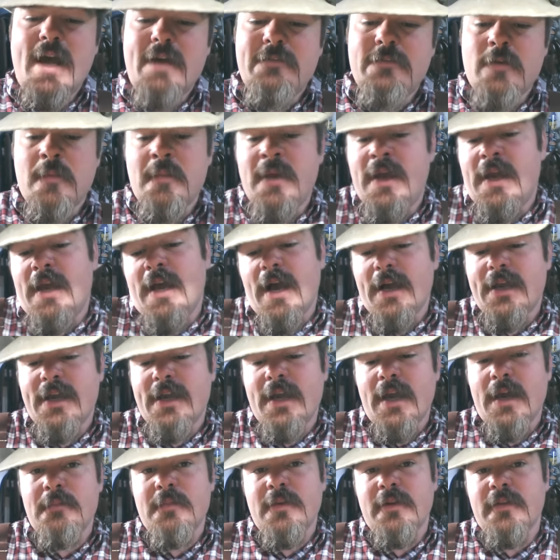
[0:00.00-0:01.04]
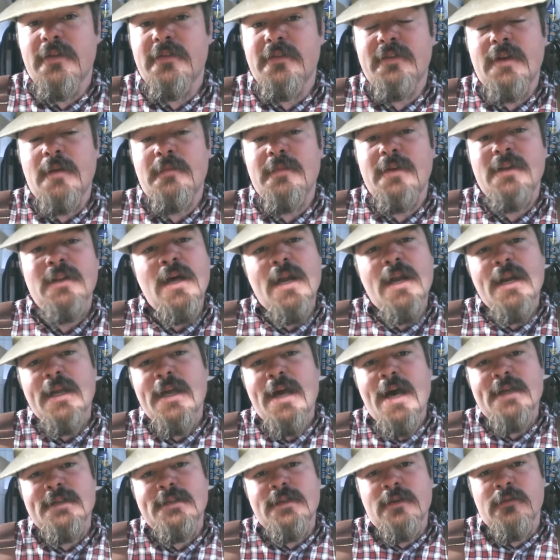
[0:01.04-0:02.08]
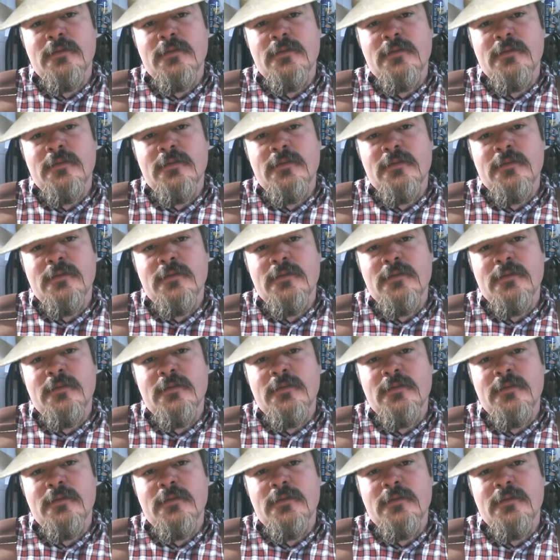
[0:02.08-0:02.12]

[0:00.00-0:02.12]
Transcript: For me, I can't build the same thing. A lot of guys